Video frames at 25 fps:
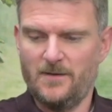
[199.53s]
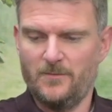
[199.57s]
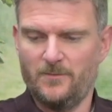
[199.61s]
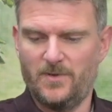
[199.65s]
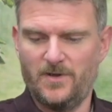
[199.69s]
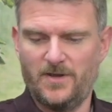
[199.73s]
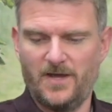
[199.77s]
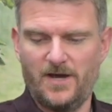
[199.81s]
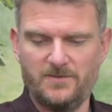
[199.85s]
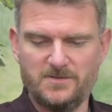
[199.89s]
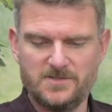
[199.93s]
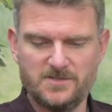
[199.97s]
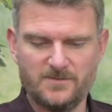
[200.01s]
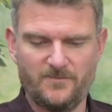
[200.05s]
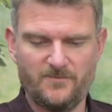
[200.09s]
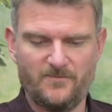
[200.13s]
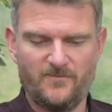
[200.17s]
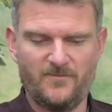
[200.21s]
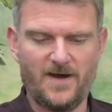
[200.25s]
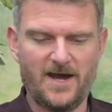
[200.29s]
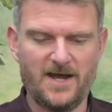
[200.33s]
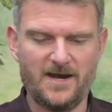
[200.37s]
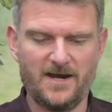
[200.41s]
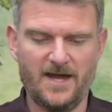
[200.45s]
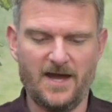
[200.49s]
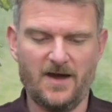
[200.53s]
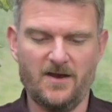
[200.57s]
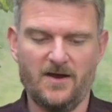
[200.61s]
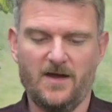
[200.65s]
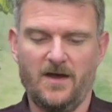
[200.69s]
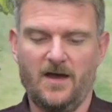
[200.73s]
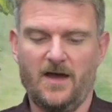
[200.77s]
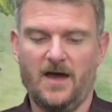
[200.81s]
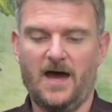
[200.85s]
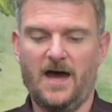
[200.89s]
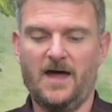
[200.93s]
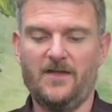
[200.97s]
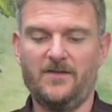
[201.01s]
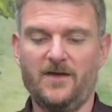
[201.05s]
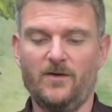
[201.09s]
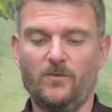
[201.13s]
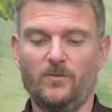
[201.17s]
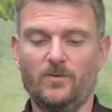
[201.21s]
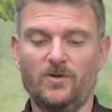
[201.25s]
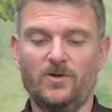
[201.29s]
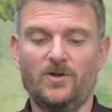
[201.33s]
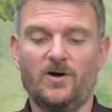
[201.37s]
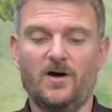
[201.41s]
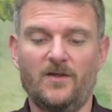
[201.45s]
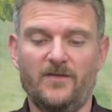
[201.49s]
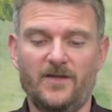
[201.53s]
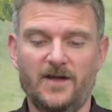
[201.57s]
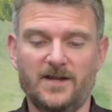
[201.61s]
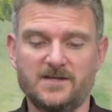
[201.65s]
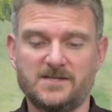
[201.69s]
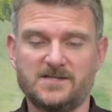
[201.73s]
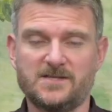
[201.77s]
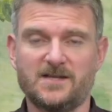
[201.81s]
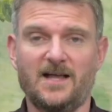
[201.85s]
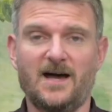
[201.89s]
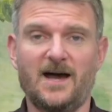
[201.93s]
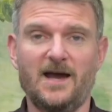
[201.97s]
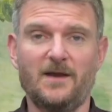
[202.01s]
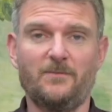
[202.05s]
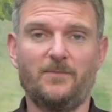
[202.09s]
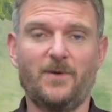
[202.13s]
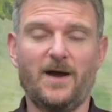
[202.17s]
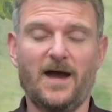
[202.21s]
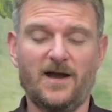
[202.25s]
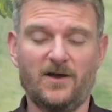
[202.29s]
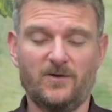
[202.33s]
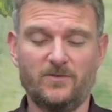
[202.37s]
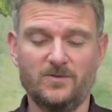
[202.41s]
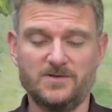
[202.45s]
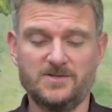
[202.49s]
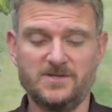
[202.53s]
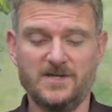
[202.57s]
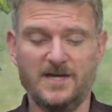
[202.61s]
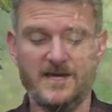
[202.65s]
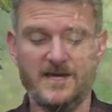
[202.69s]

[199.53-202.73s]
but those you pat down and they will not then slide backwards